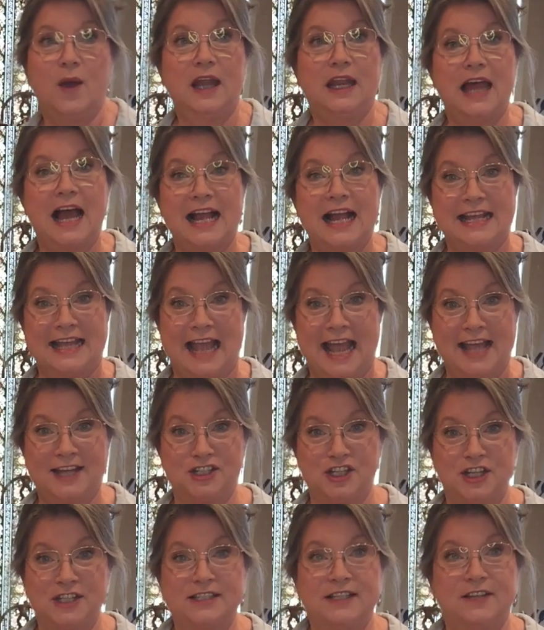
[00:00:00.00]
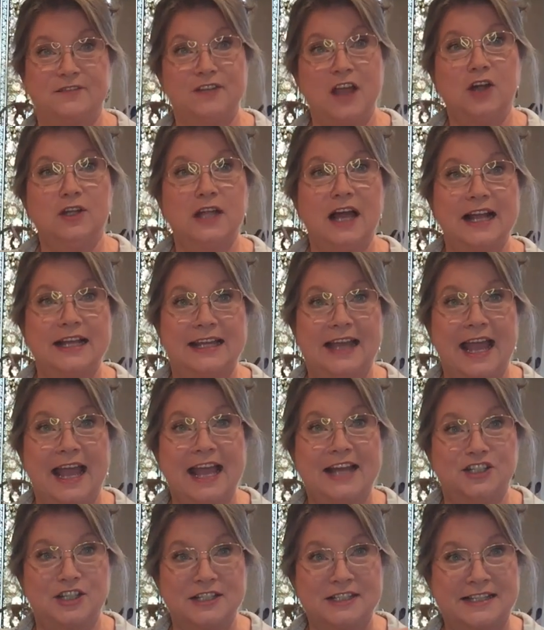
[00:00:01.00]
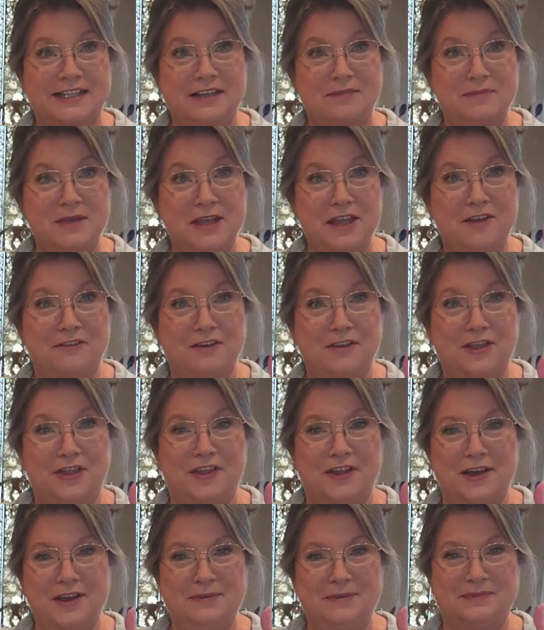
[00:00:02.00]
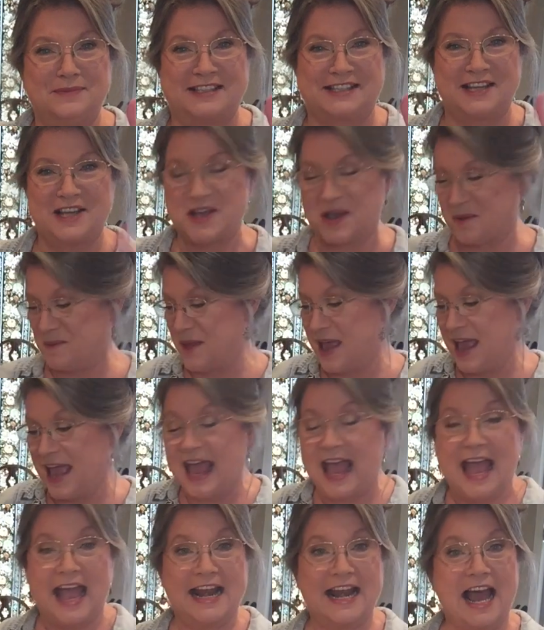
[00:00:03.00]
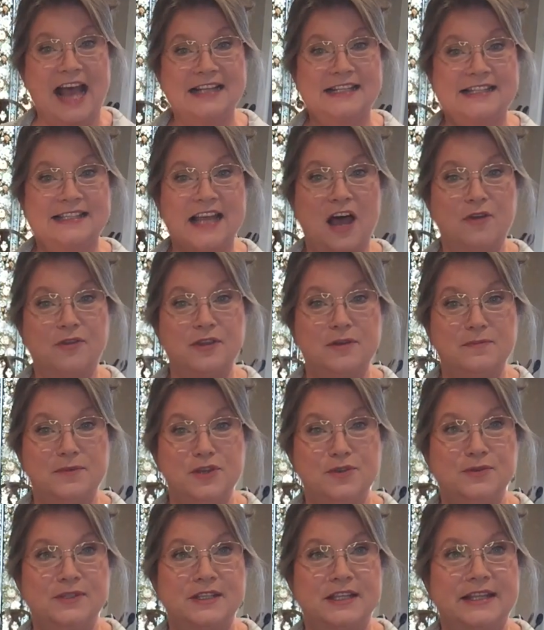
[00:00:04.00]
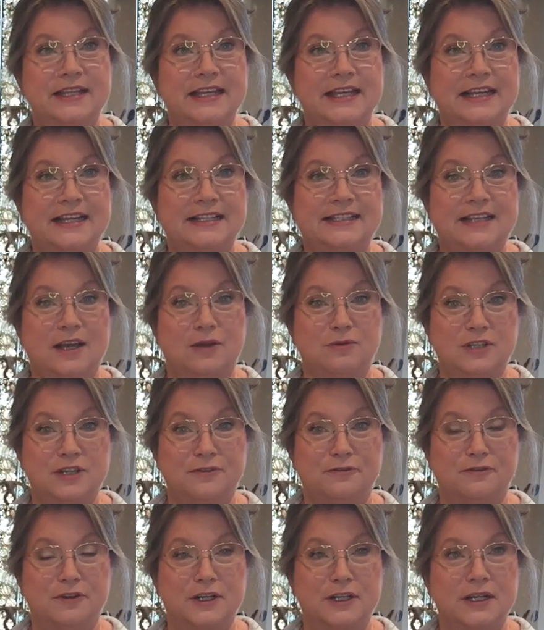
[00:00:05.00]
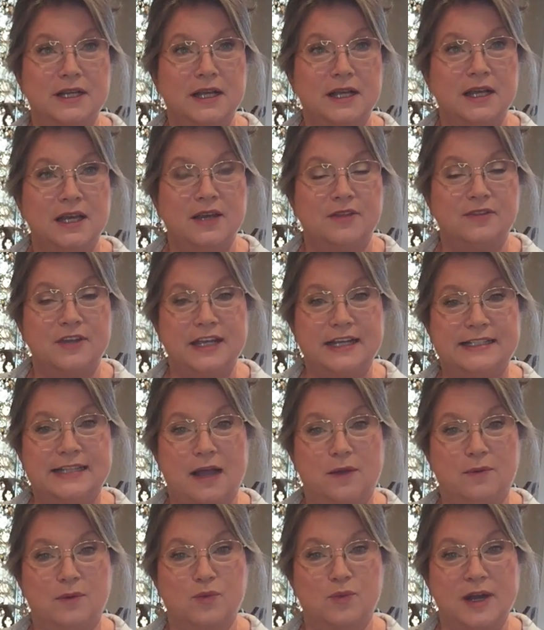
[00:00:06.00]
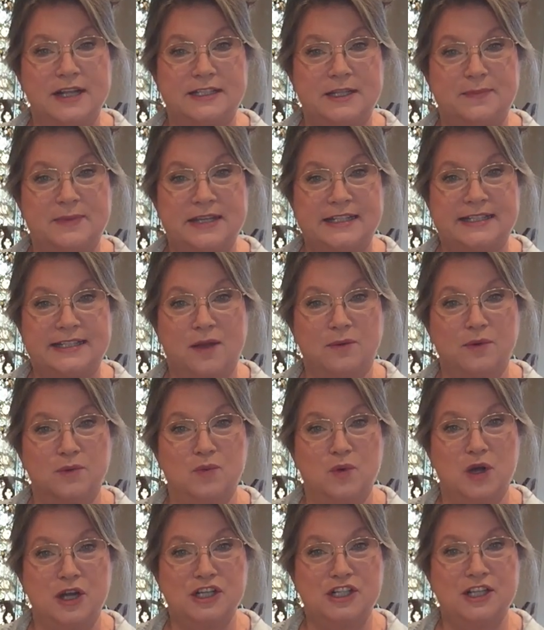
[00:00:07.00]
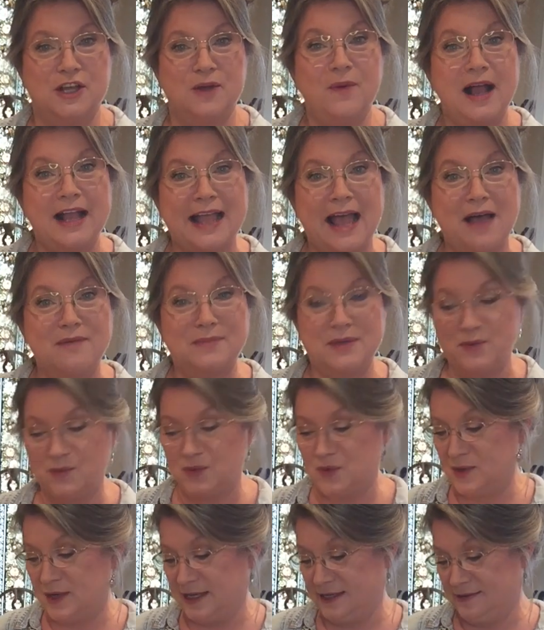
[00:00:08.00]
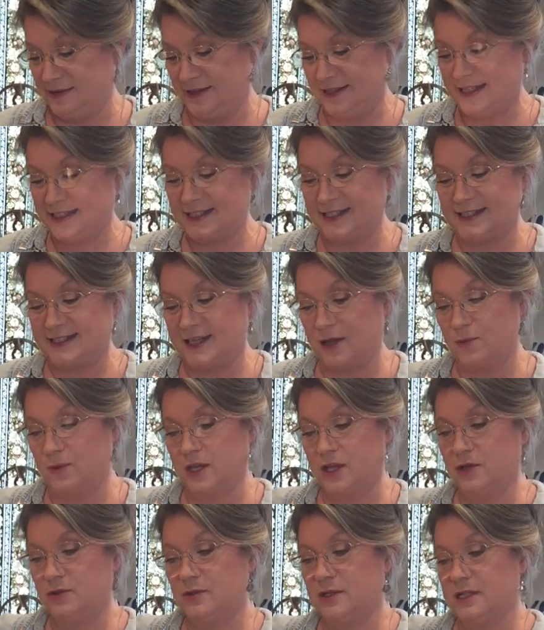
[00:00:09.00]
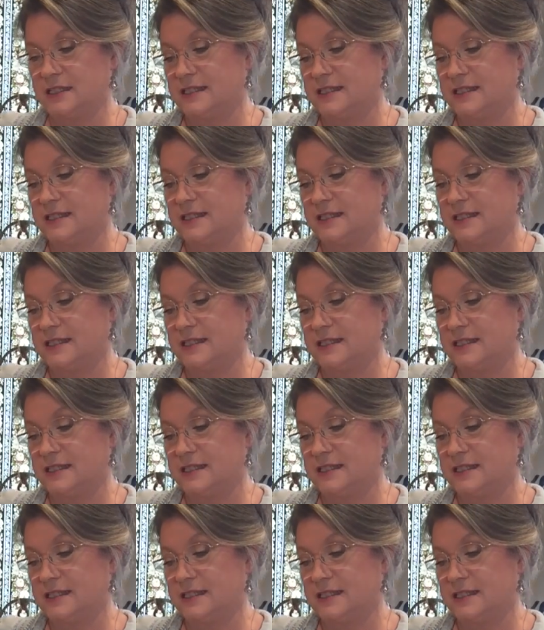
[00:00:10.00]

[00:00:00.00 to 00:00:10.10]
I like gadgets. If y'all like gadgets, give me a thumbs up. And I saw them using this on different things recipes I would watch. So I got me one. This is so cool.